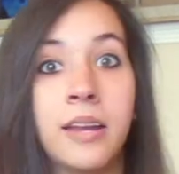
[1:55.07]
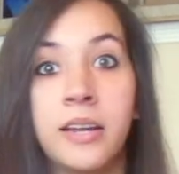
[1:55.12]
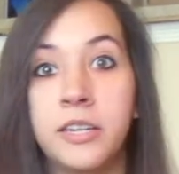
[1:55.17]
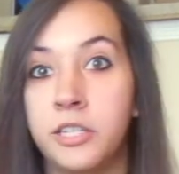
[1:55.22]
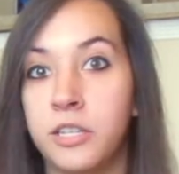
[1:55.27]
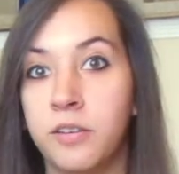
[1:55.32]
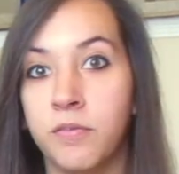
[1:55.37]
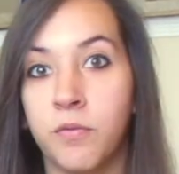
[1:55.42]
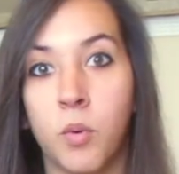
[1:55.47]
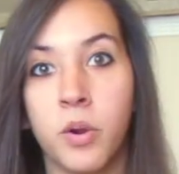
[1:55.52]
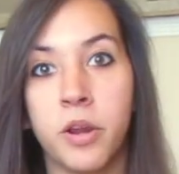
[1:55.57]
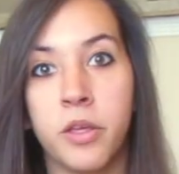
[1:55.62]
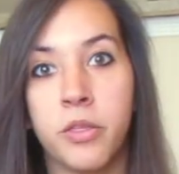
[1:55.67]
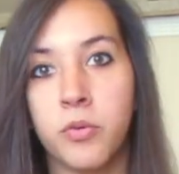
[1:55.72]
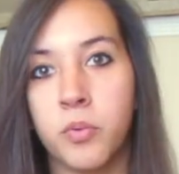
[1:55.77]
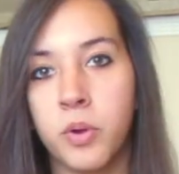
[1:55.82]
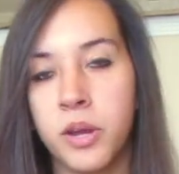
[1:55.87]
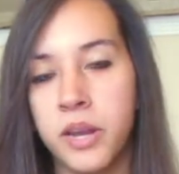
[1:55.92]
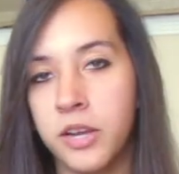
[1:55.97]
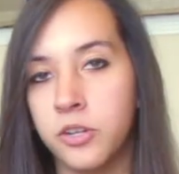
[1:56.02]

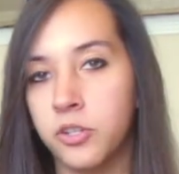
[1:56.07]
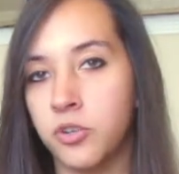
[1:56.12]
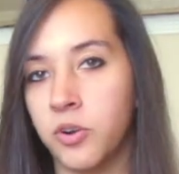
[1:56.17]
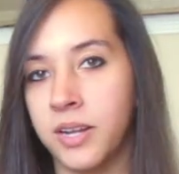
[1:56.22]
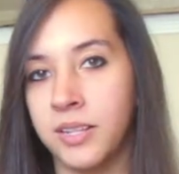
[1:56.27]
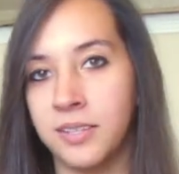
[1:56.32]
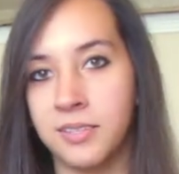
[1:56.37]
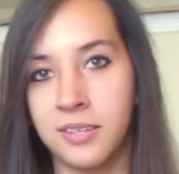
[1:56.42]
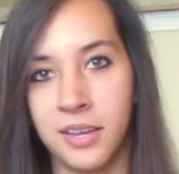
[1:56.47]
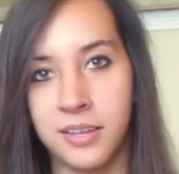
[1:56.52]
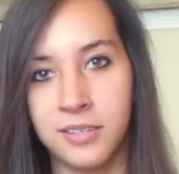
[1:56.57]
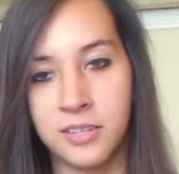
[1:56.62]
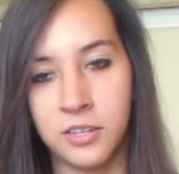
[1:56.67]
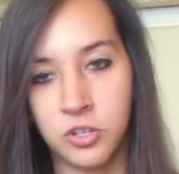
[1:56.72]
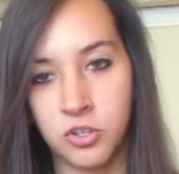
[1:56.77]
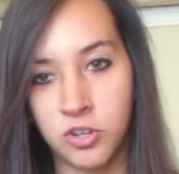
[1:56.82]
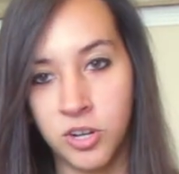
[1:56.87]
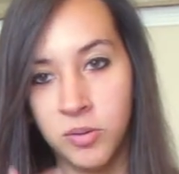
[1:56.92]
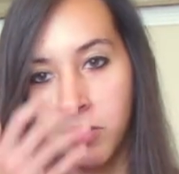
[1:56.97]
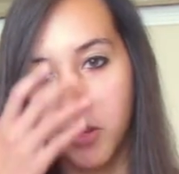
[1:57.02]
1943. It translates
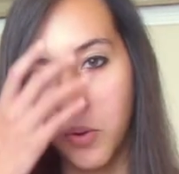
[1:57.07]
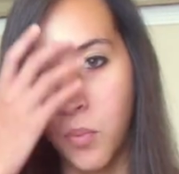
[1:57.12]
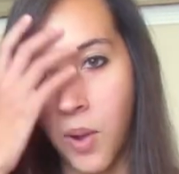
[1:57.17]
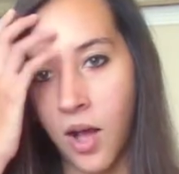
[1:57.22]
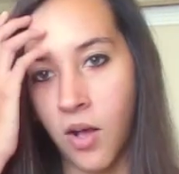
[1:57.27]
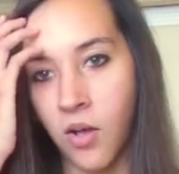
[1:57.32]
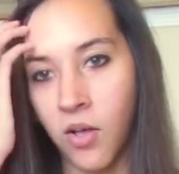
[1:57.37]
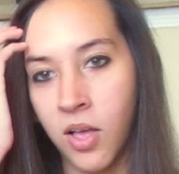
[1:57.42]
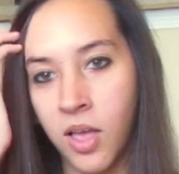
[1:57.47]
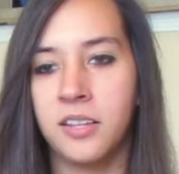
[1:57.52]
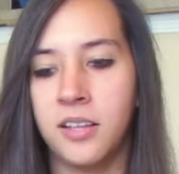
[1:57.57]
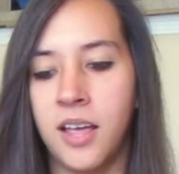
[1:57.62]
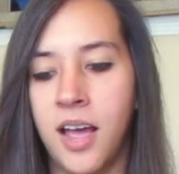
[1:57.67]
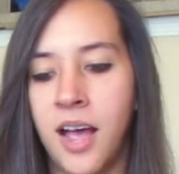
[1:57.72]
extremely well.